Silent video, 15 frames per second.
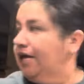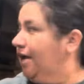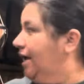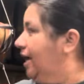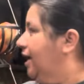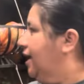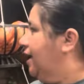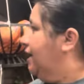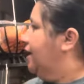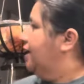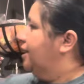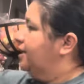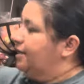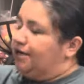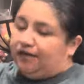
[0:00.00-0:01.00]

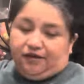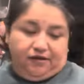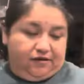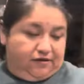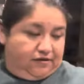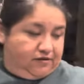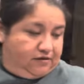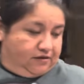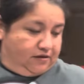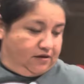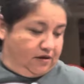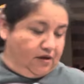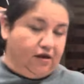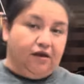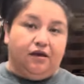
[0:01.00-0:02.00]
And
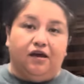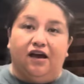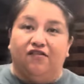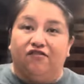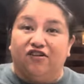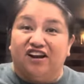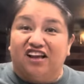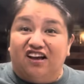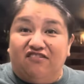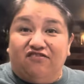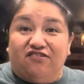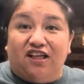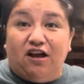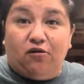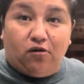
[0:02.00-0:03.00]
I've already got
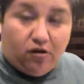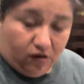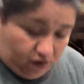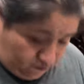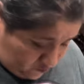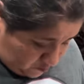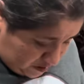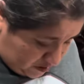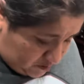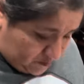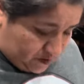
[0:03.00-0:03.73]
flour all over.